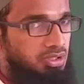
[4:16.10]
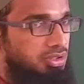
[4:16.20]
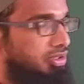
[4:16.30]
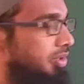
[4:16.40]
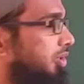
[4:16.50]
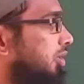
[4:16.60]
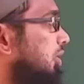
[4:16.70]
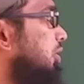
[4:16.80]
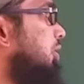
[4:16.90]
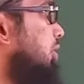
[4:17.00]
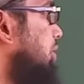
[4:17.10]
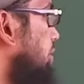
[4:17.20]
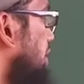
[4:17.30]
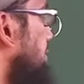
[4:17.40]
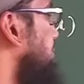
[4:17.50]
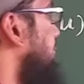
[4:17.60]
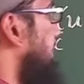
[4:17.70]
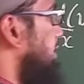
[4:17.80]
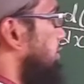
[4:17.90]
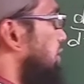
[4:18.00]
x is given.
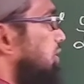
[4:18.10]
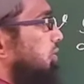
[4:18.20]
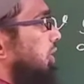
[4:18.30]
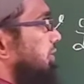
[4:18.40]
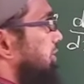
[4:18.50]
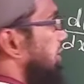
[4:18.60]
Okay, now what